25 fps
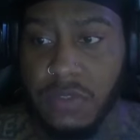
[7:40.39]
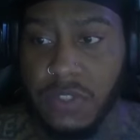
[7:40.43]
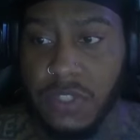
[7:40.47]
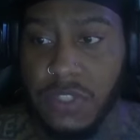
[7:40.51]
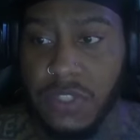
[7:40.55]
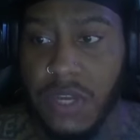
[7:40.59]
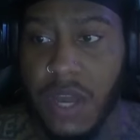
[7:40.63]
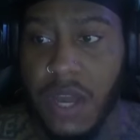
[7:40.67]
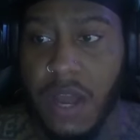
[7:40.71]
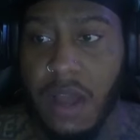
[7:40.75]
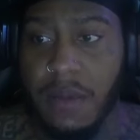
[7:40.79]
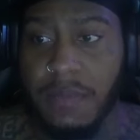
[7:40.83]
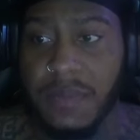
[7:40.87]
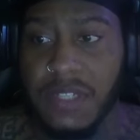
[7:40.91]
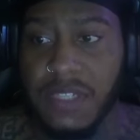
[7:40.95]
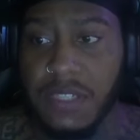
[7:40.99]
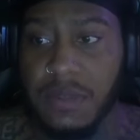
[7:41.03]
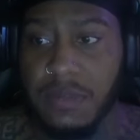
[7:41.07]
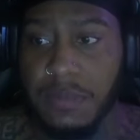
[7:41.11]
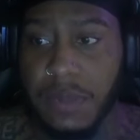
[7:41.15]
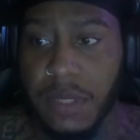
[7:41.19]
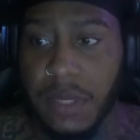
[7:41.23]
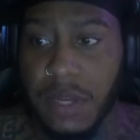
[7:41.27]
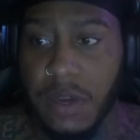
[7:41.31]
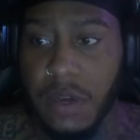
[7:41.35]
just comment it
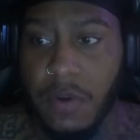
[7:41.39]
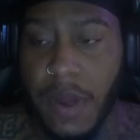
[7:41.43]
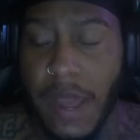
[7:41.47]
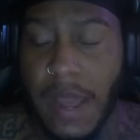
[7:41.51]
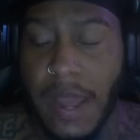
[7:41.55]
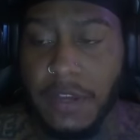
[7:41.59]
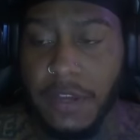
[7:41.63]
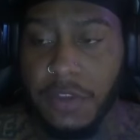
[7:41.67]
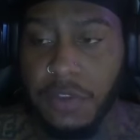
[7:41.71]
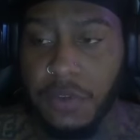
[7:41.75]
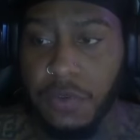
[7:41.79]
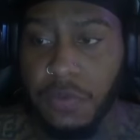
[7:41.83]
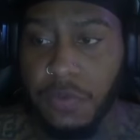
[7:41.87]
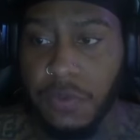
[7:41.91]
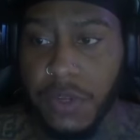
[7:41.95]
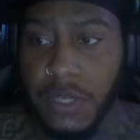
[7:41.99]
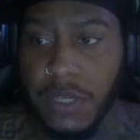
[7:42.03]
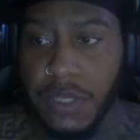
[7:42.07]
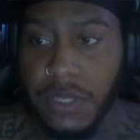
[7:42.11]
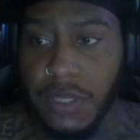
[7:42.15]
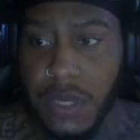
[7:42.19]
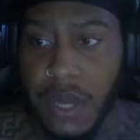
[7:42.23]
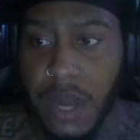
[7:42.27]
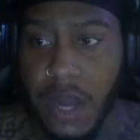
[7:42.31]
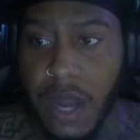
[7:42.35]
below. I do
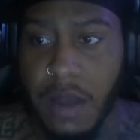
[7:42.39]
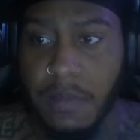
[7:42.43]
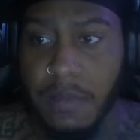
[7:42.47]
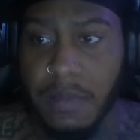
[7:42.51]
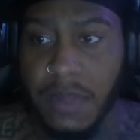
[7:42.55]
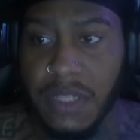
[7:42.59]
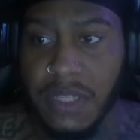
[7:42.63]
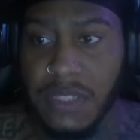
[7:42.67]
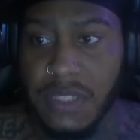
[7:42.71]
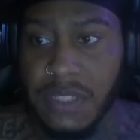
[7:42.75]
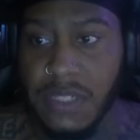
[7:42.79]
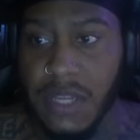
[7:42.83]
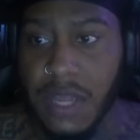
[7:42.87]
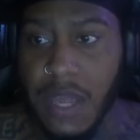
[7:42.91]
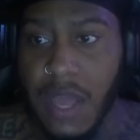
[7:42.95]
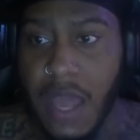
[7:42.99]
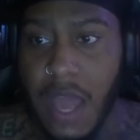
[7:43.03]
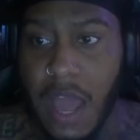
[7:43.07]
read the comments.